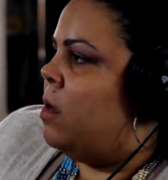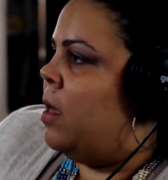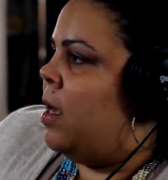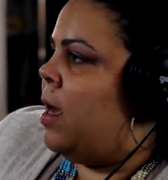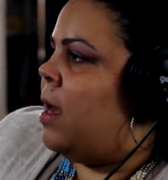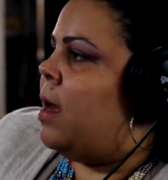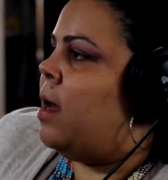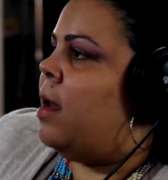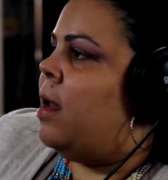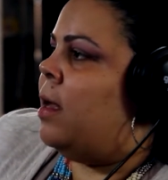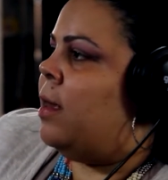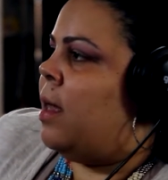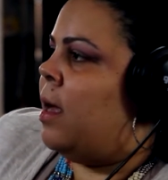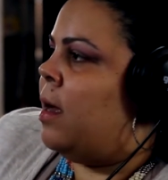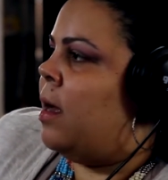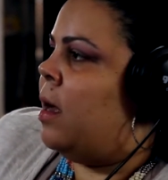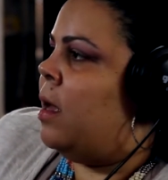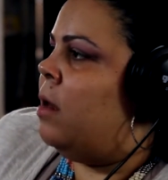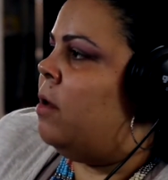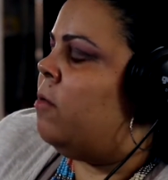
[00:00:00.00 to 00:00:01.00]
Yeah, like
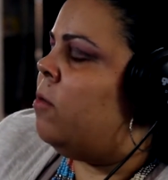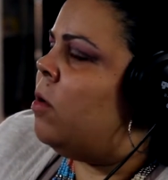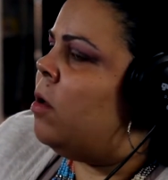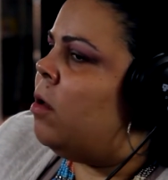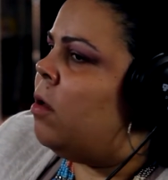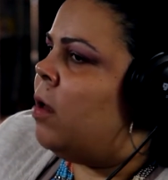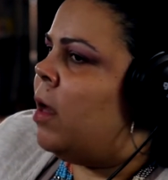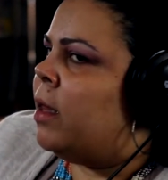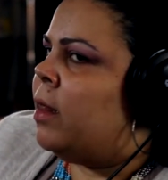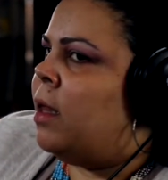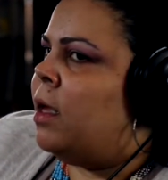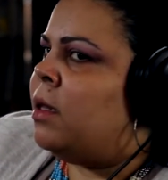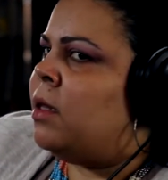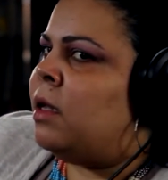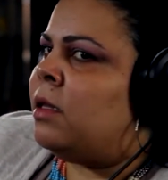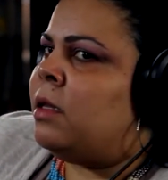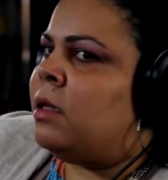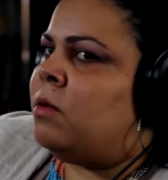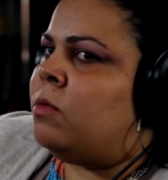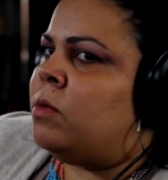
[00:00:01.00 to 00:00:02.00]
that kind of. Well, I think
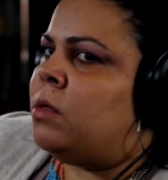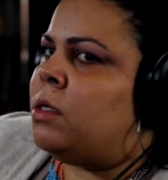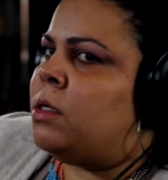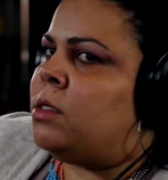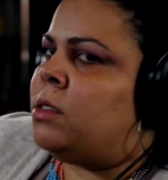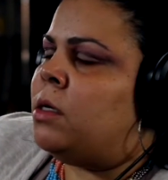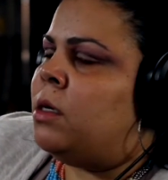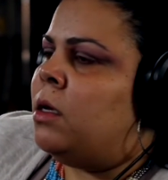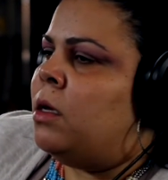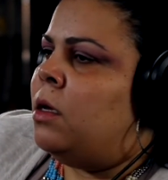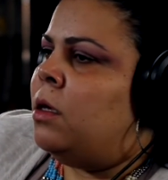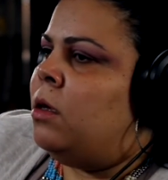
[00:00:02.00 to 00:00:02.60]
that it was,